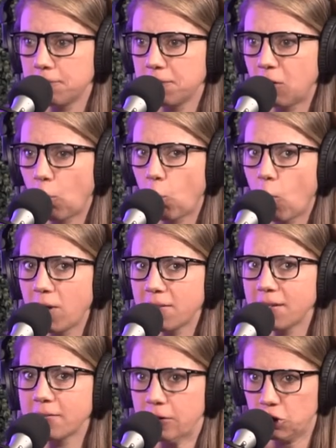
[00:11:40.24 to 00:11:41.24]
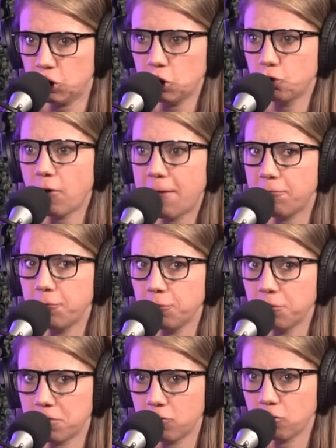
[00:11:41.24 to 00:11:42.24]
The one thing that should drive
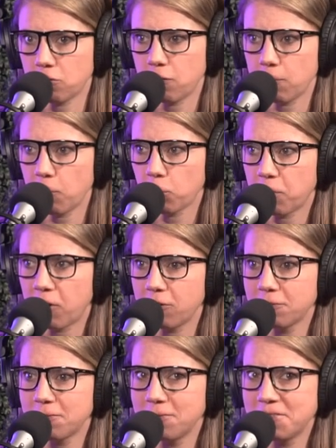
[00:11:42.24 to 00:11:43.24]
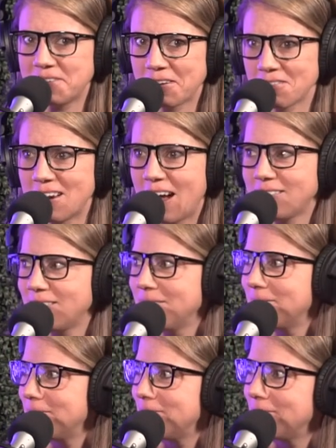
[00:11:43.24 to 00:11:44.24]
food decisions for the most part does not.
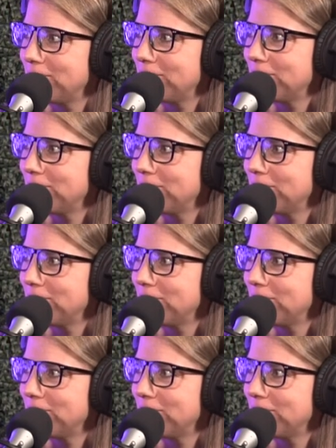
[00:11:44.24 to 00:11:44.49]
Mm-hmm.